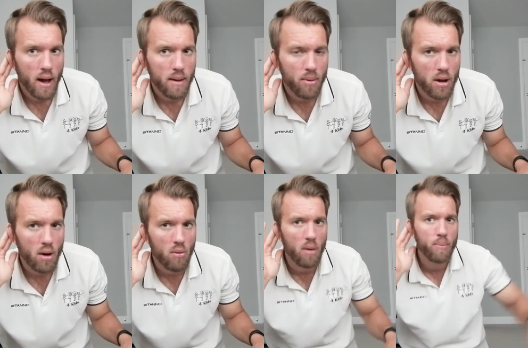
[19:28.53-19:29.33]
Anybody
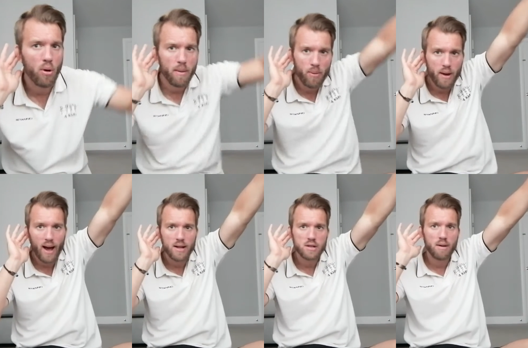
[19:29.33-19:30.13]
on one point? Put
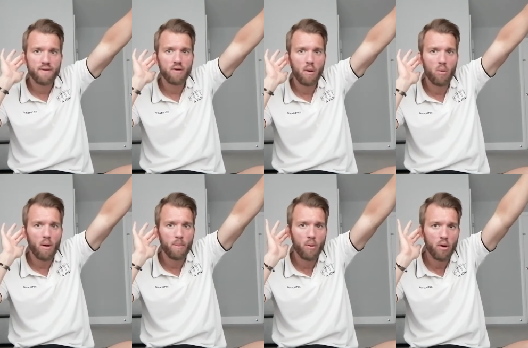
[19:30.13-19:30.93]
your hand up if you're on
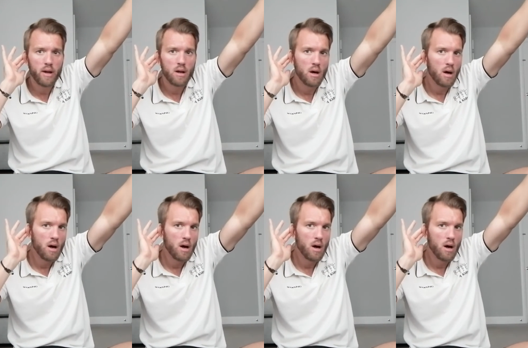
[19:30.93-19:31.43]
one point.